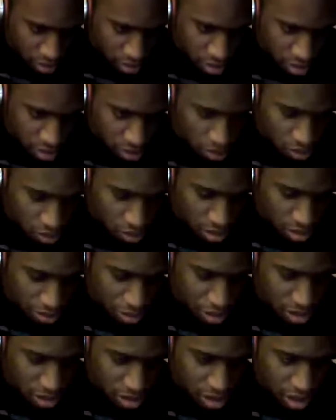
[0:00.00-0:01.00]
This Hood
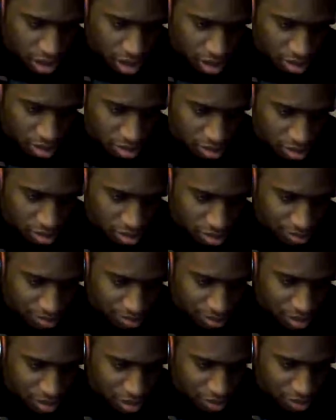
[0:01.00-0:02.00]
ornament style
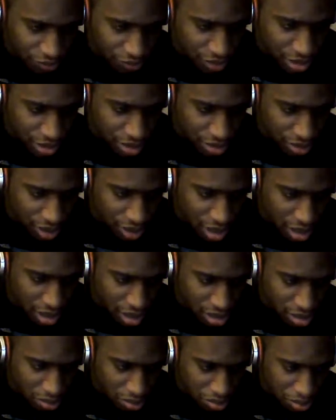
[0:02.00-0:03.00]
figure
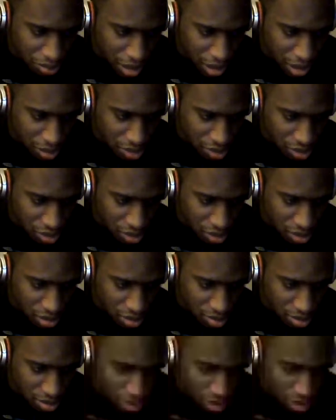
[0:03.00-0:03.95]
has a metal look,